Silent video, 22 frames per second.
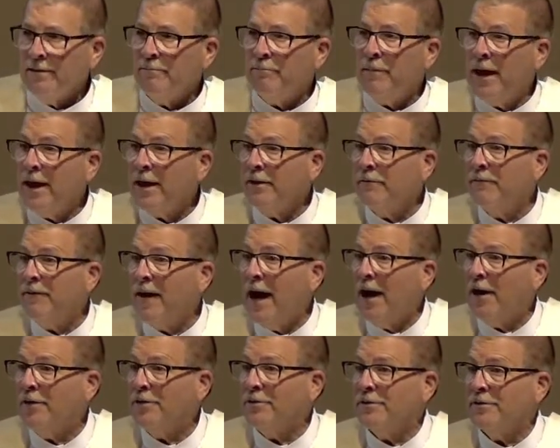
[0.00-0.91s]
Make
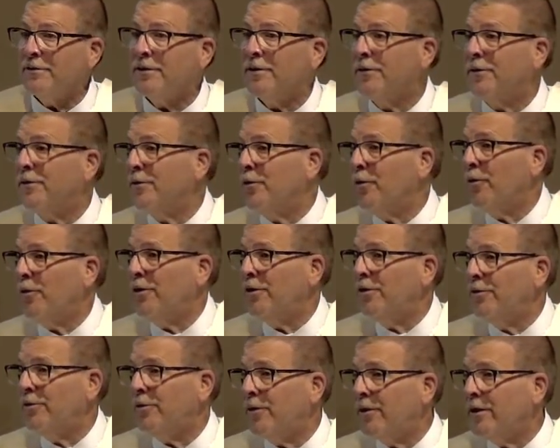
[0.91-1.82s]
vows to the
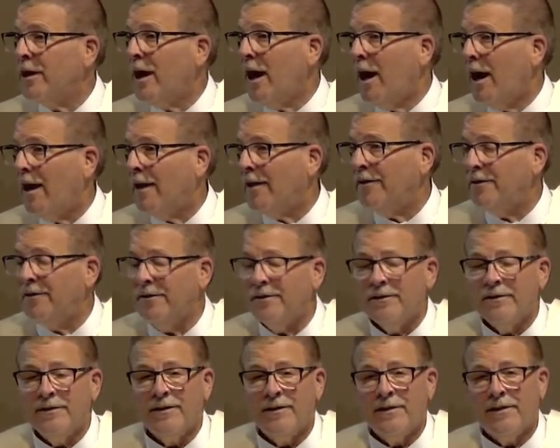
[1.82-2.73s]
Lord your God
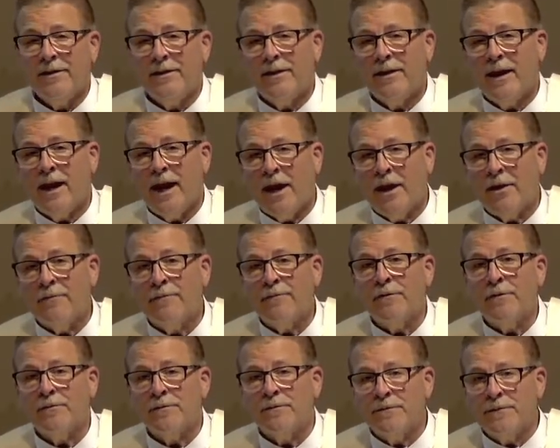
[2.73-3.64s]
and
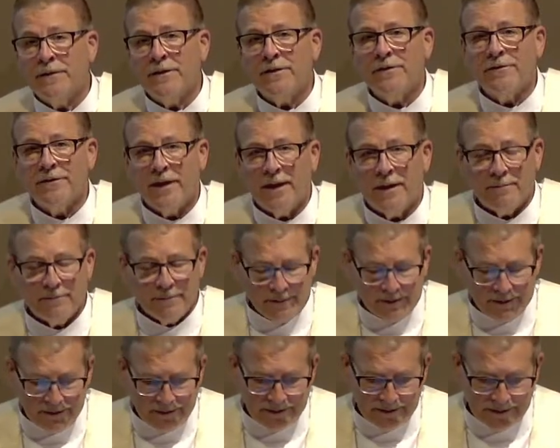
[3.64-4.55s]
fulfill them,
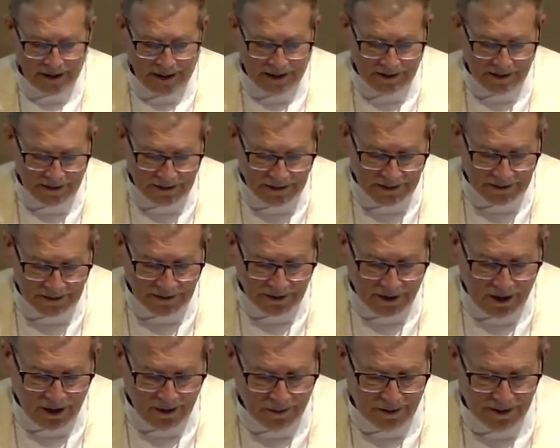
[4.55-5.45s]
says the
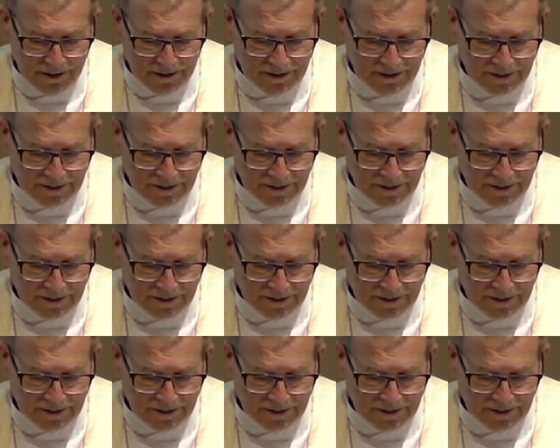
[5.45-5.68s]
psalmist.